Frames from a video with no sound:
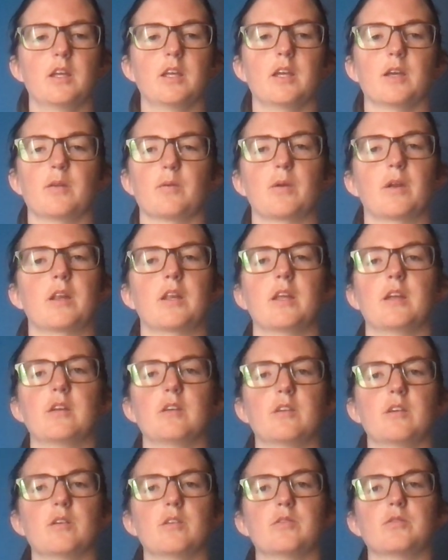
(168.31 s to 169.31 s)
get
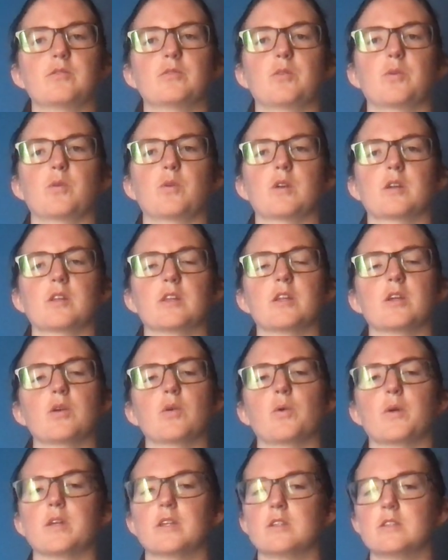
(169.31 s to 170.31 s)
ready for the
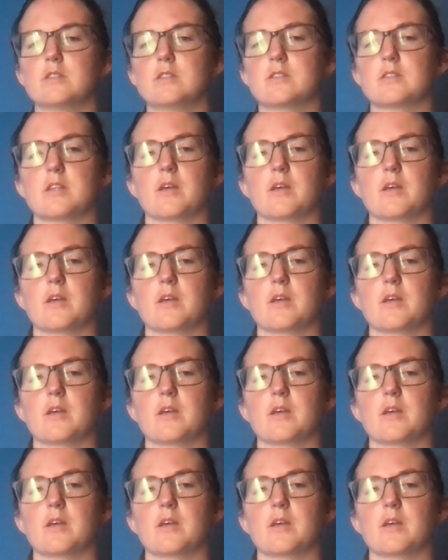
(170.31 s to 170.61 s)
quiz.